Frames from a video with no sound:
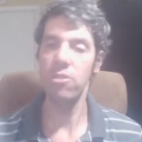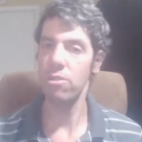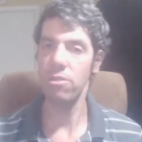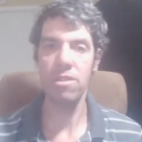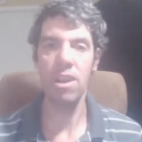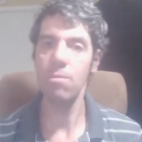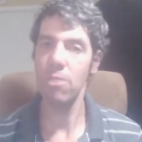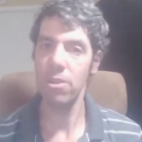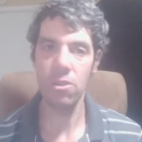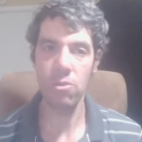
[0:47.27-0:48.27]
And look, stock
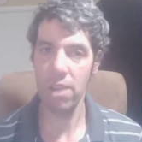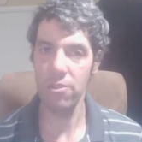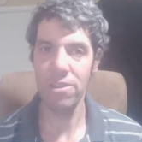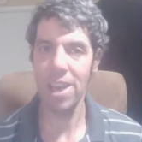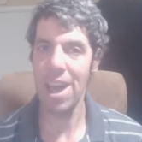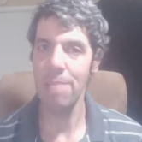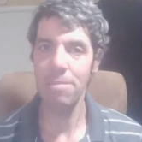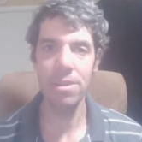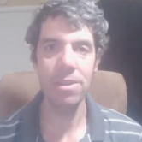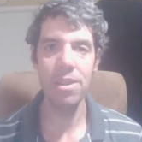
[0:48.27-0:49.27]
market crashes happen.